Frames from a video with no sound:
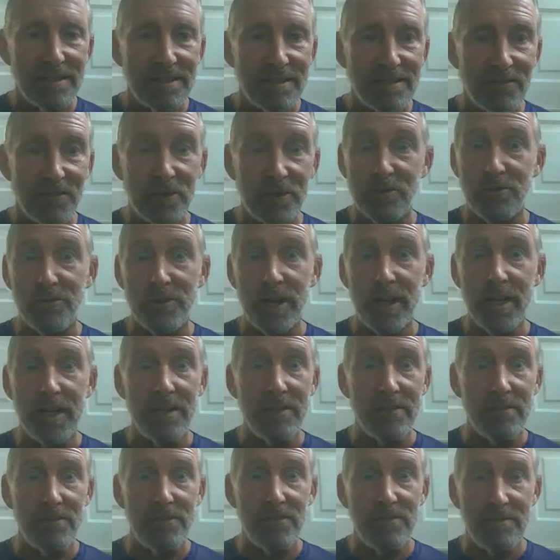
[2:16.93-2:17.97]
We
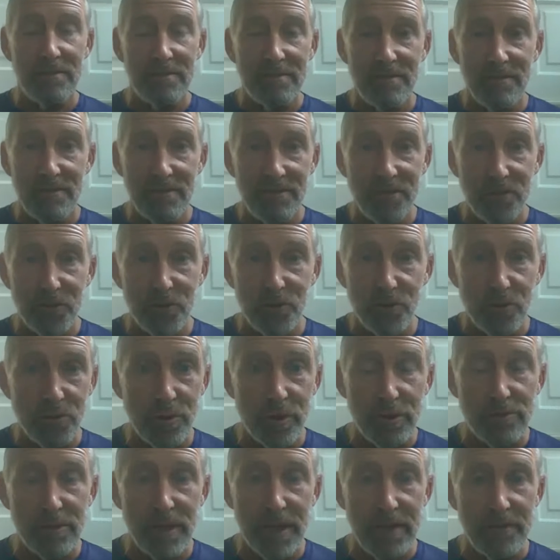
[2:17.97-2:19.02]
crave food, we
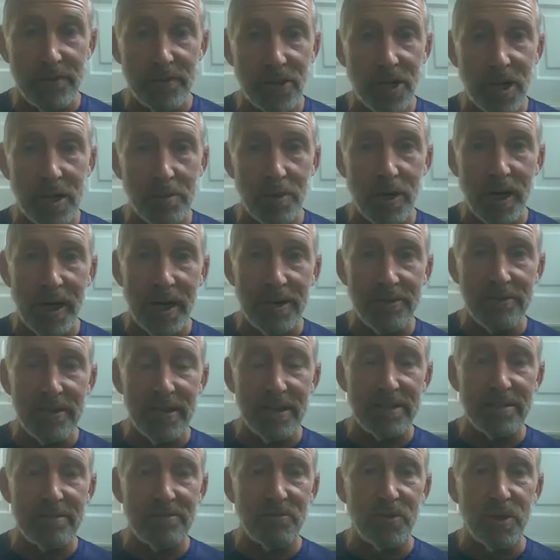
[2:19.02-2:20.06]
craved
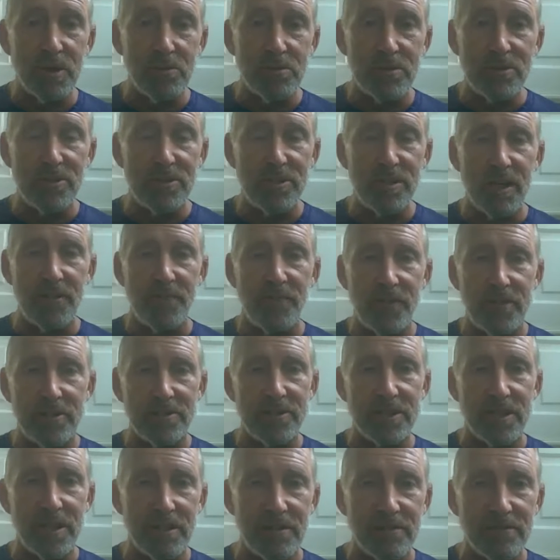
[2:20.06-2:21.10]
carbohydrates, and we would stuff
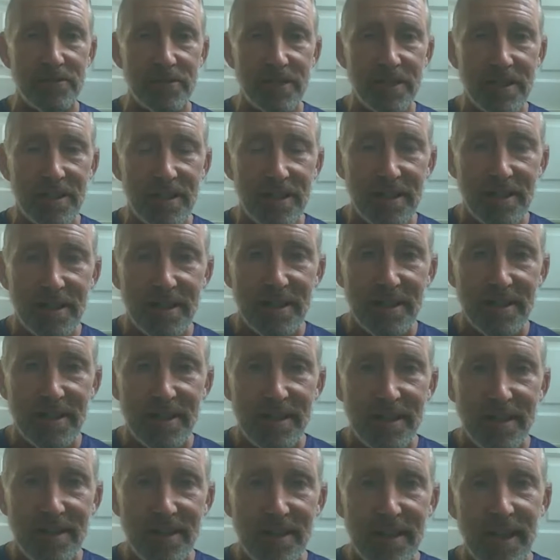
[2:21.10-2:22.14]
ourselves
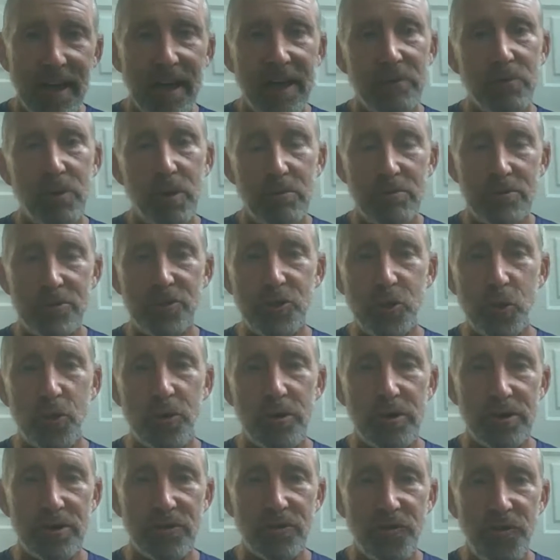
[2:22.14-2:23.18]
and we'd
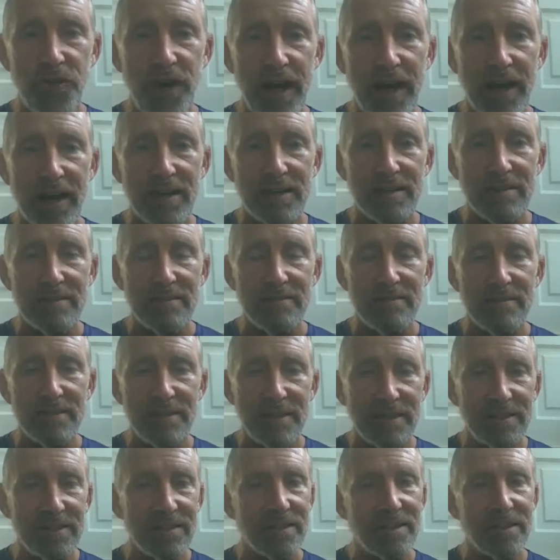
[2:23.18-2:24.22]
store it as fat
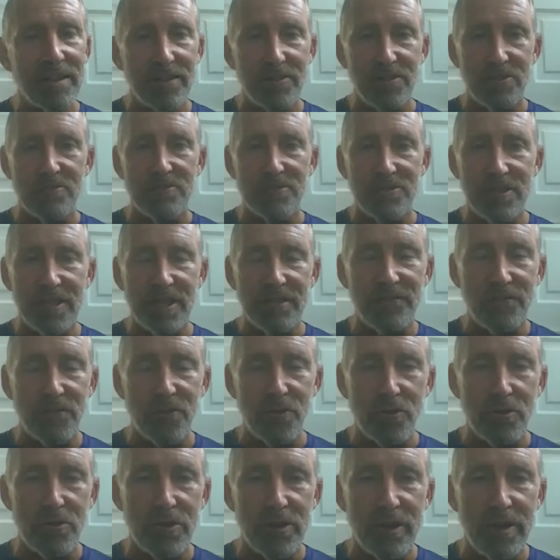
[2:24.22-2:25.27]
in those
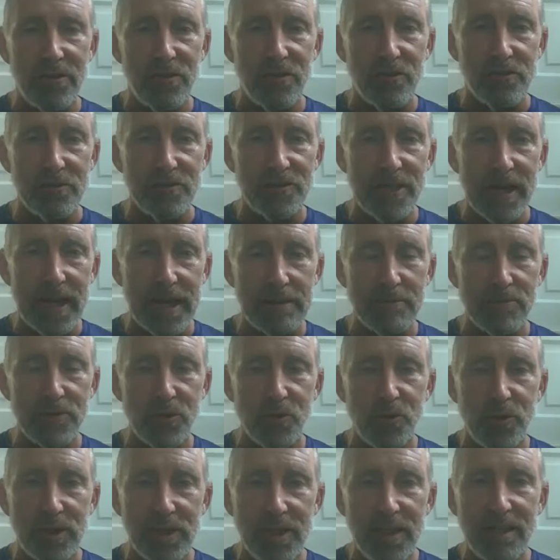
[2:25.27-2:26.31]
times that
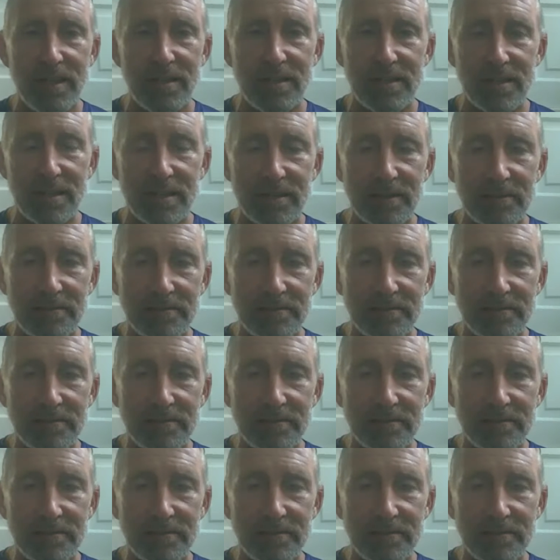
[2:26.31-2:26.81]
we needed it.